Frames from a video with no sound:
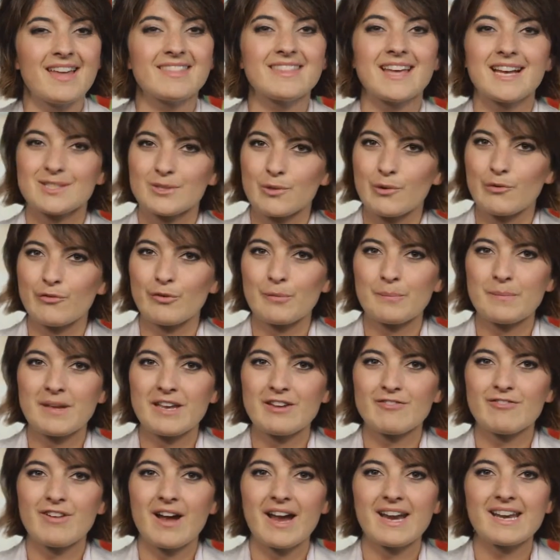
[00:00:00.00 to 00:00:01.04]
That's all from
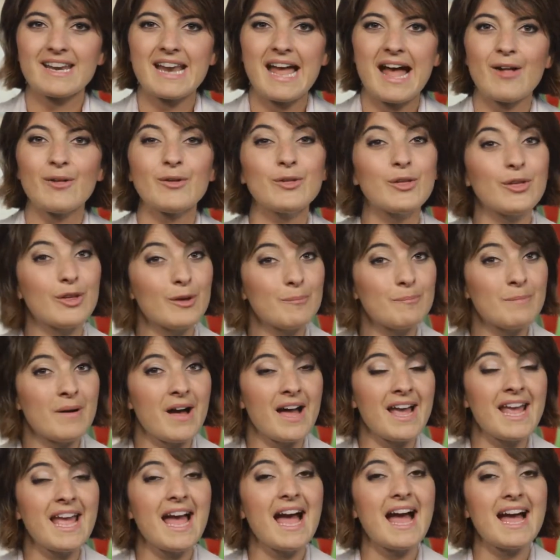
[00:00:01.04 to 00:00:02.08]
me right now.
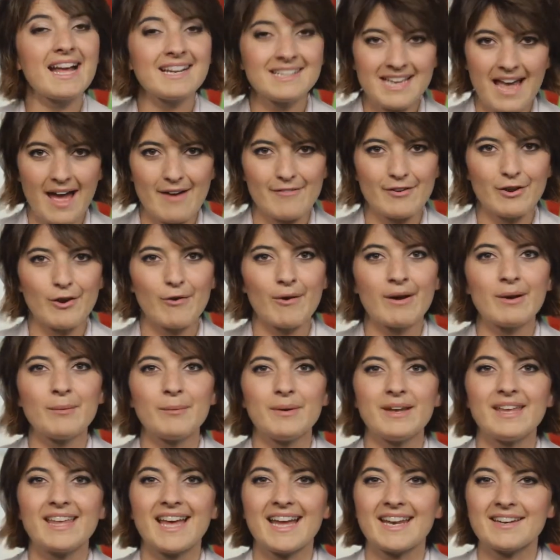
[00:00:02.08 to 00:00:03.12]
Goodbye and have a great
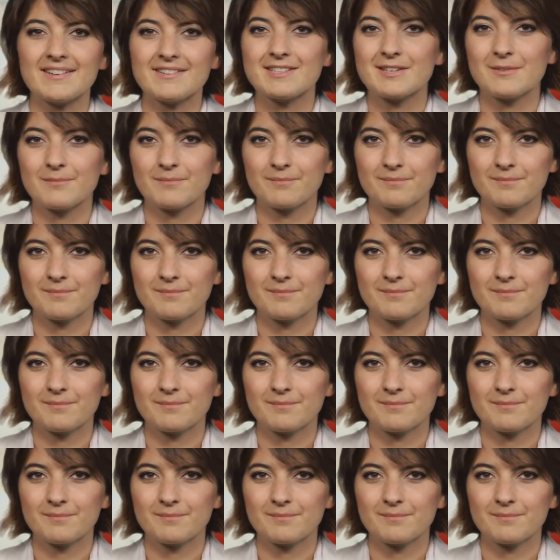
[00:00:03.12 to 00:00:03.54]
weekend.